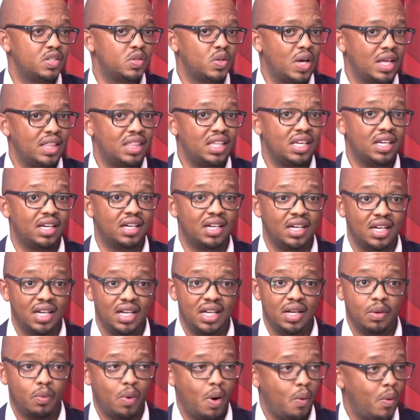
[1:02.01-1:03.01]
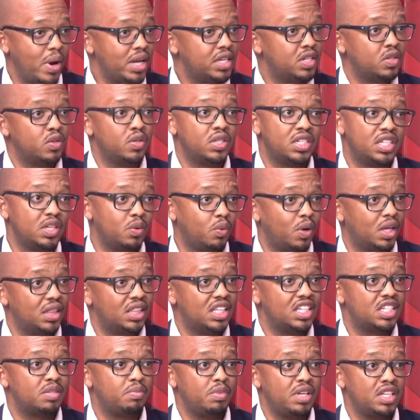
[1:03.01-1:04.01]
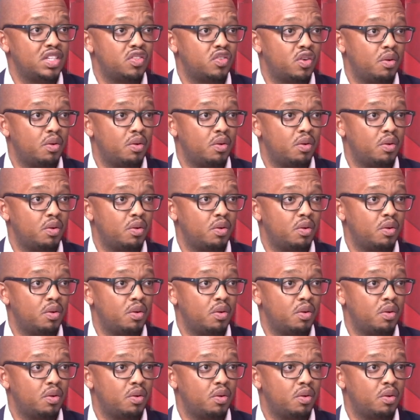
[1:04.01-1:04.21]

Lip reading: So I think we're waiting to see what this means